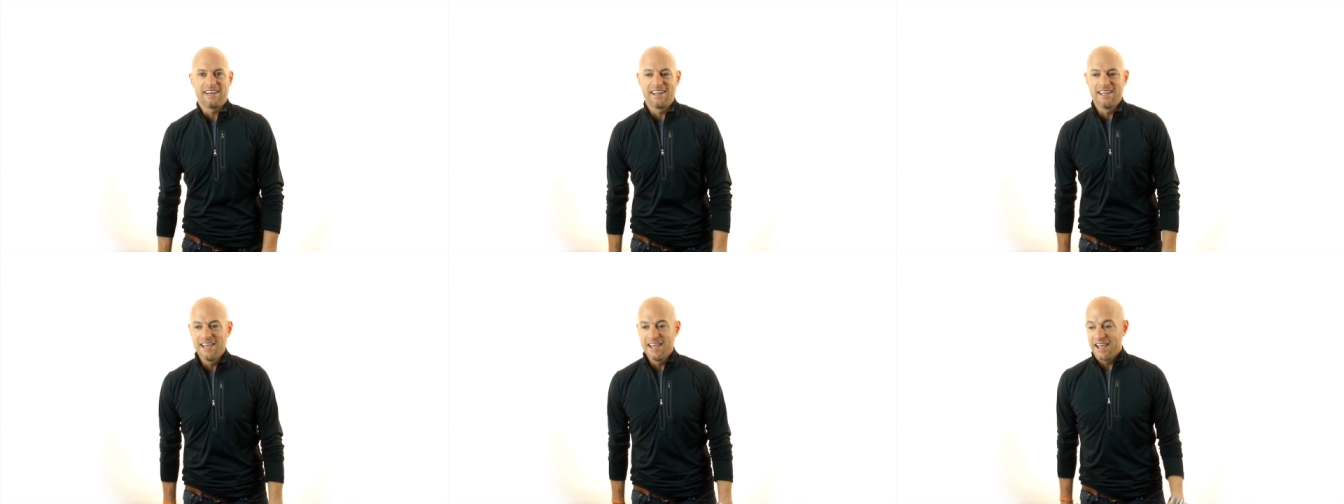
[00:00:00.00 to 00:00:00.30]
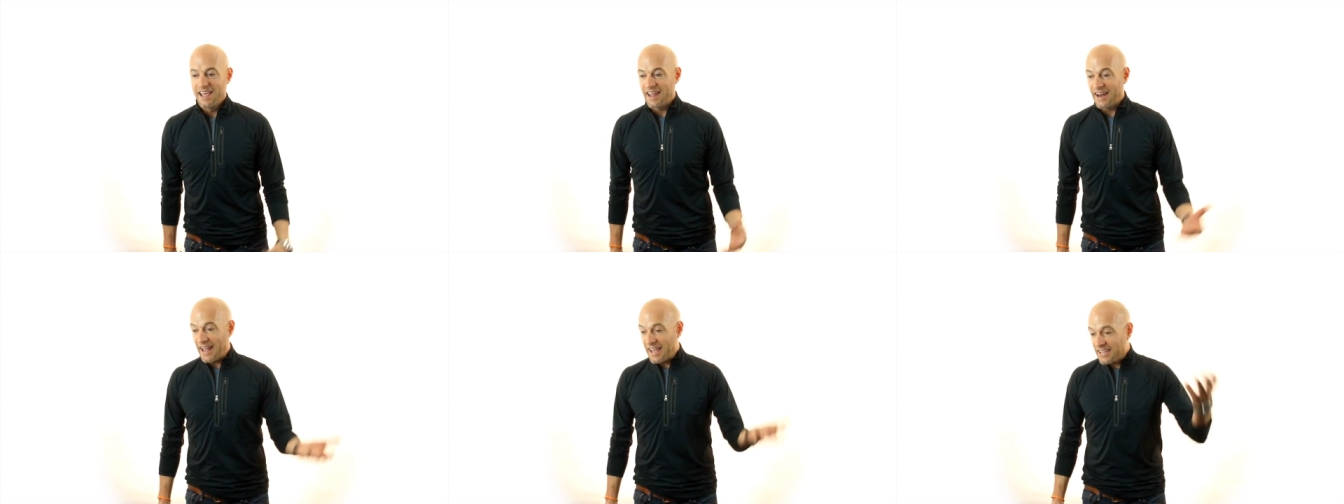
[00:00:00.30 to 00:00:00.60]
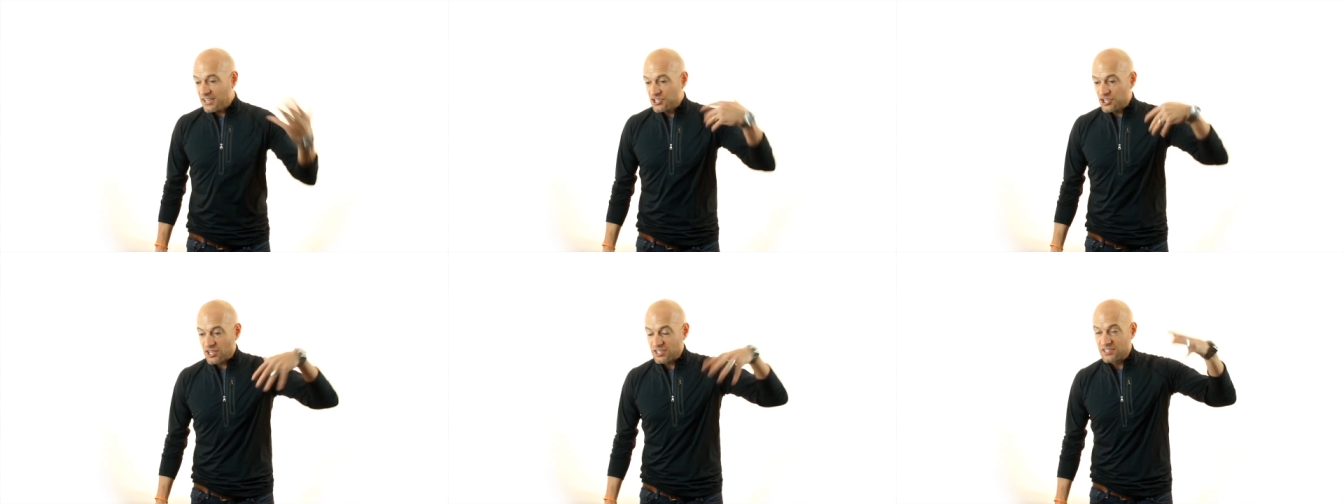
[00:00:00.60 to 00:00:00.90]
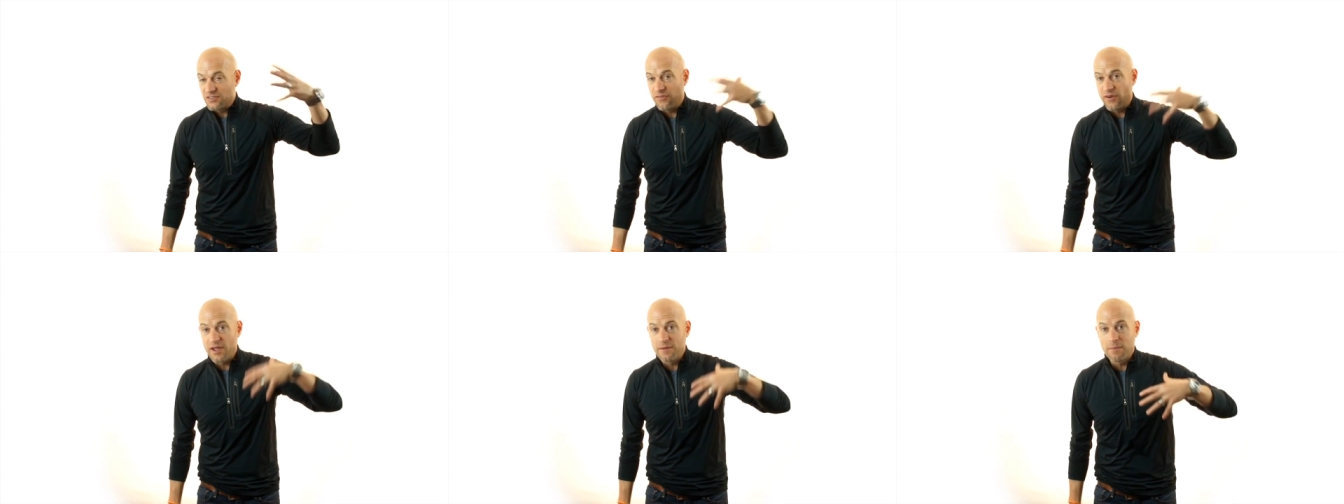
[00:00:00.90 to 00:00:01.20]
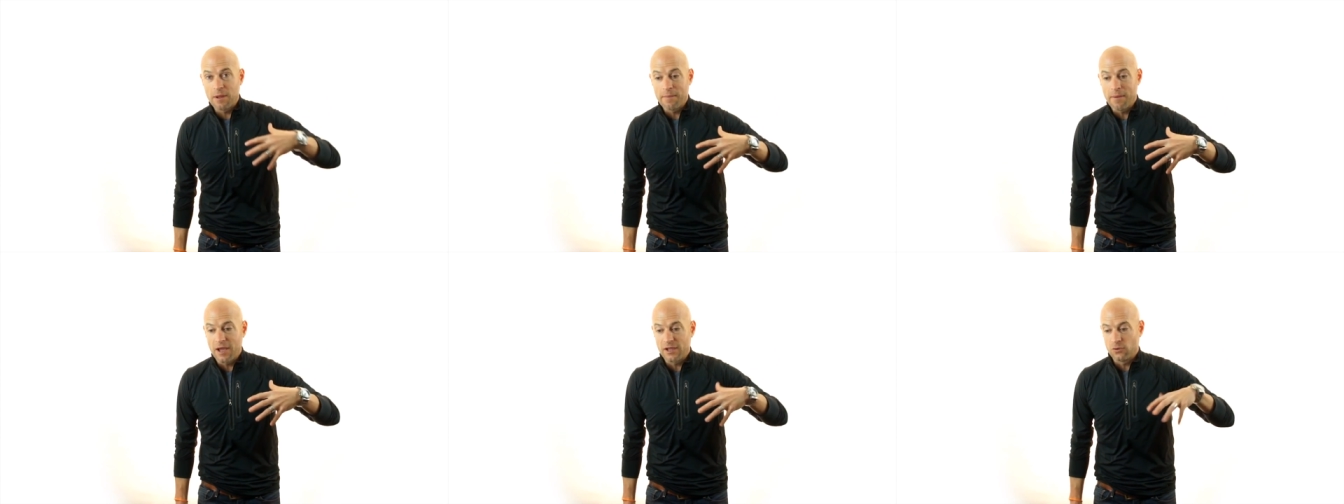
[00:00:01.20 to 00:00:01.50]
And I can justify
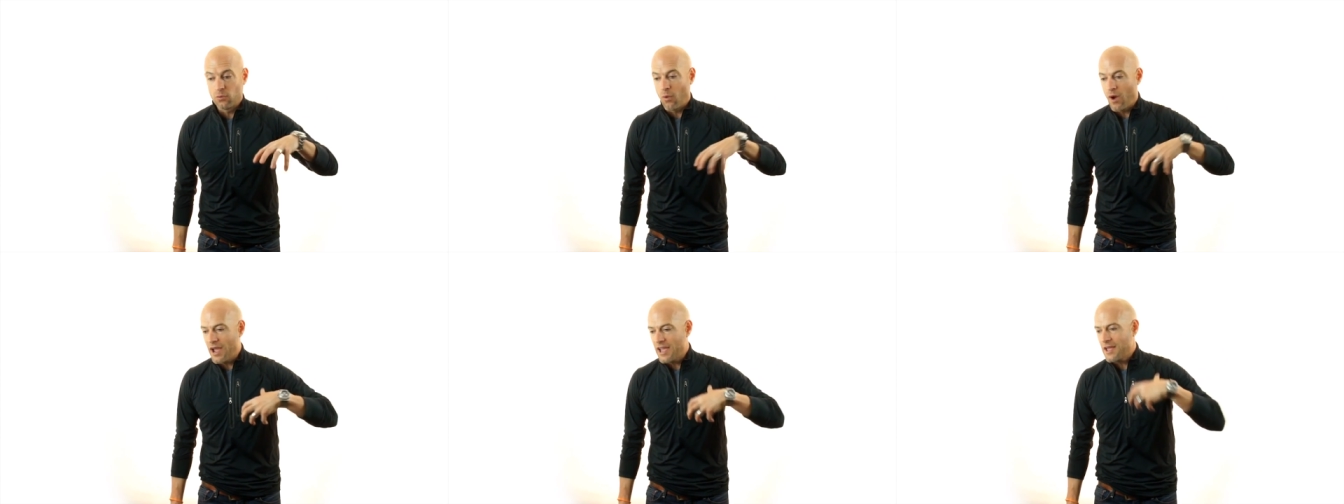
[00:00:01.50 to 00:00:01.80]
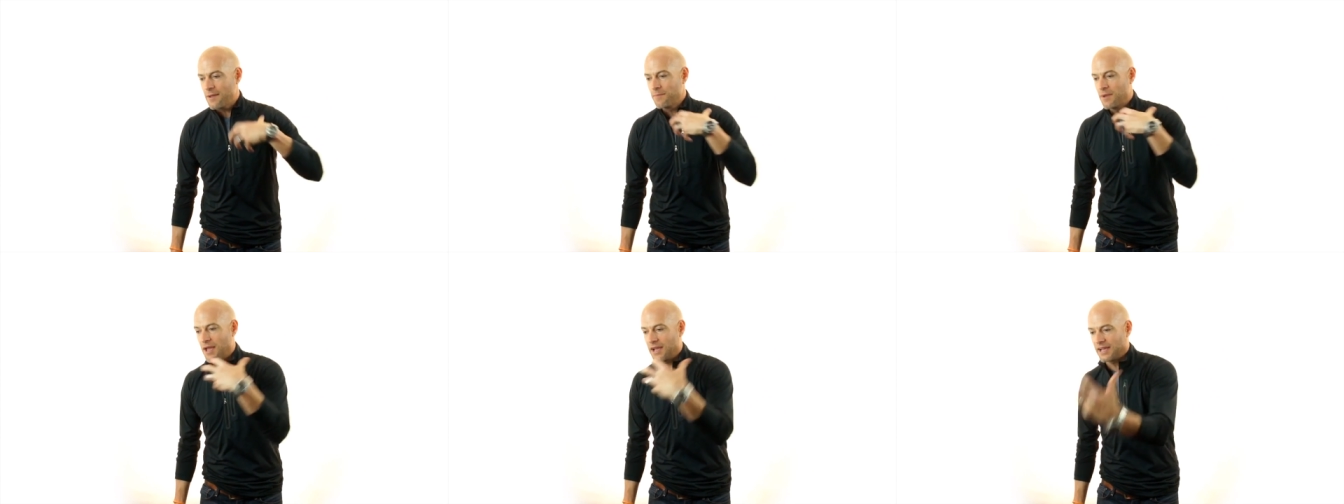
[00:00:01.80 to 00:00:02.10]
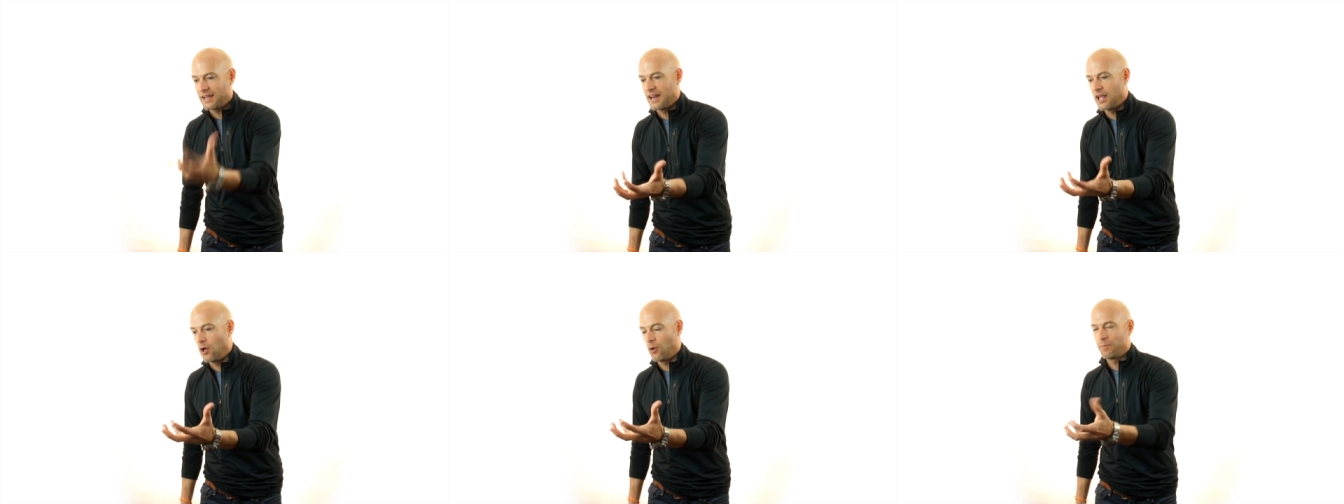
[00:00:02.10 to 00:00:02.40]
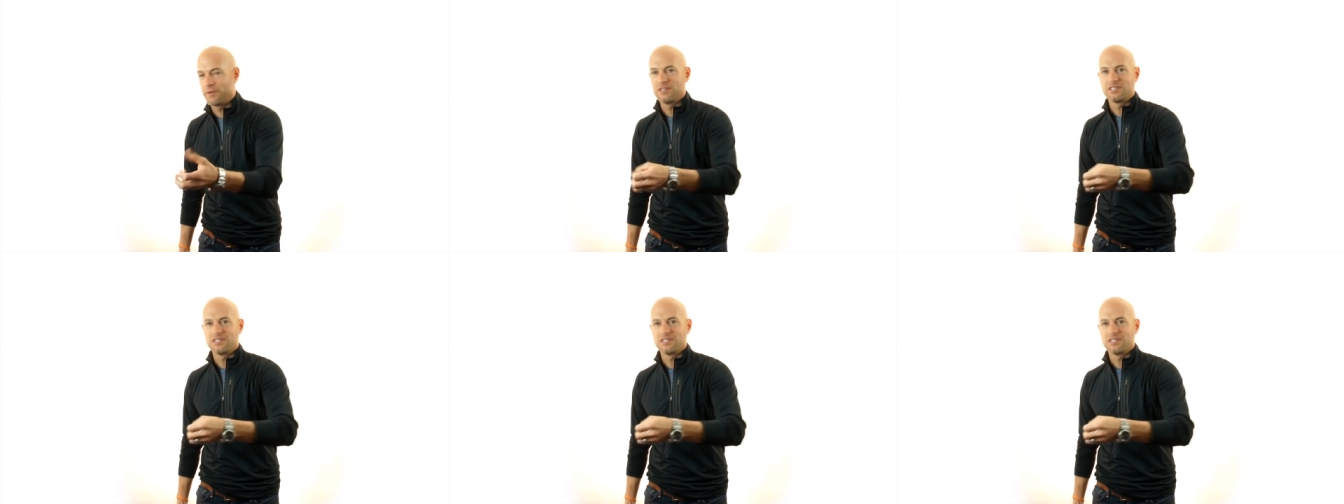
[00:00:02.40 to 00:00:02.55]
in my mind why I'm not going to help,